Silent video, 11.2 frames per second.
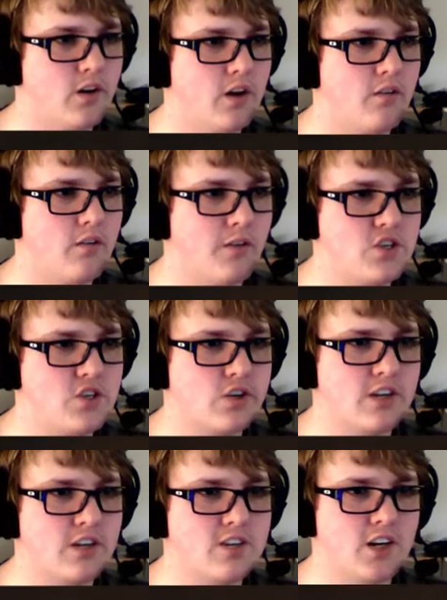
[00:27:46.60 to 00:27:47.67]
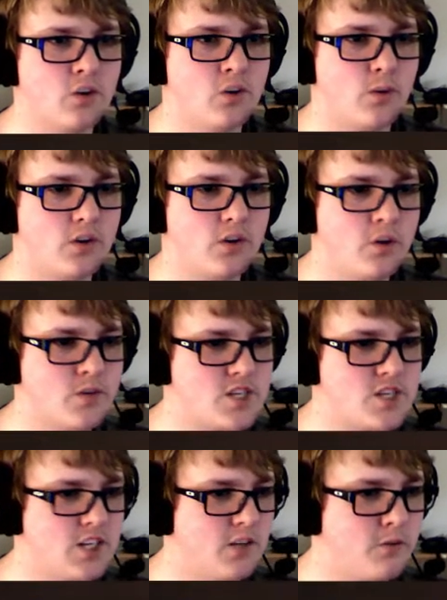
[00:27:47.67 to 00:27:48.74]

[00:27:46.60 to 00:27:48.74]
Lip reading: Venturing into the Underworld, you receive